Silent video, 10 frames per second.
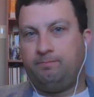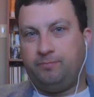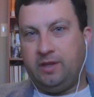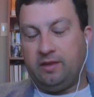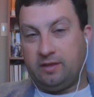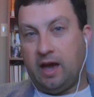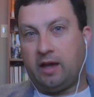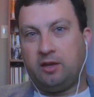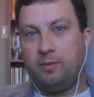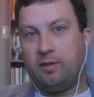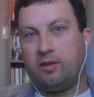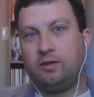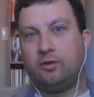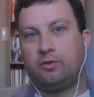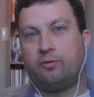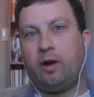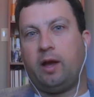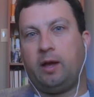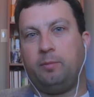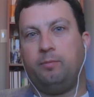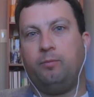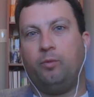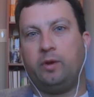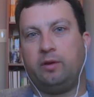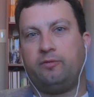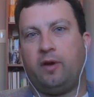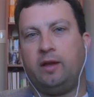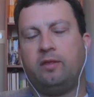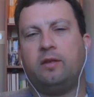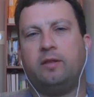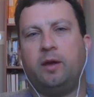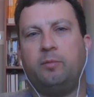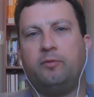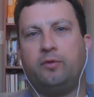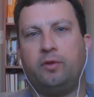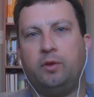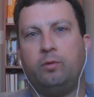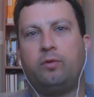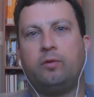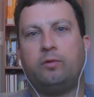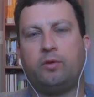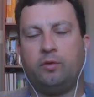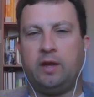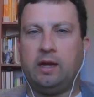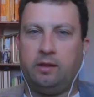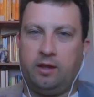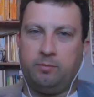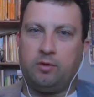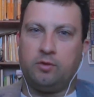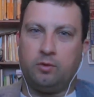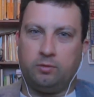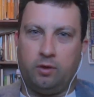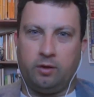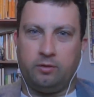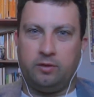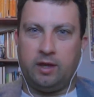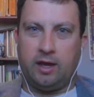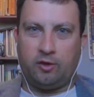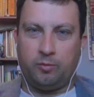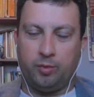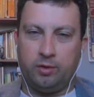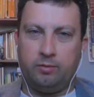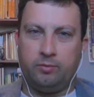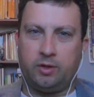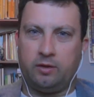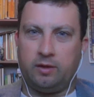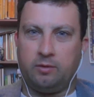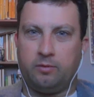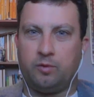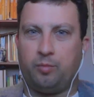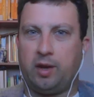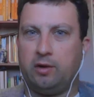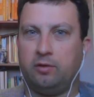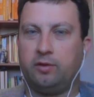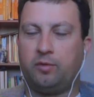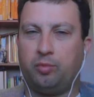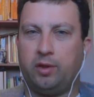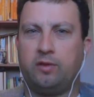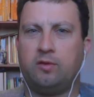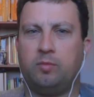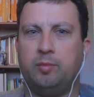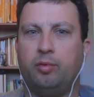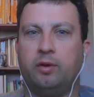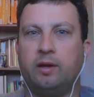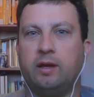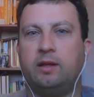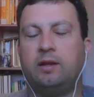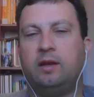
these documents and describe what it finds in them for the users. So the LLM is no longer the expert, which I think was a perilous place to be putting it.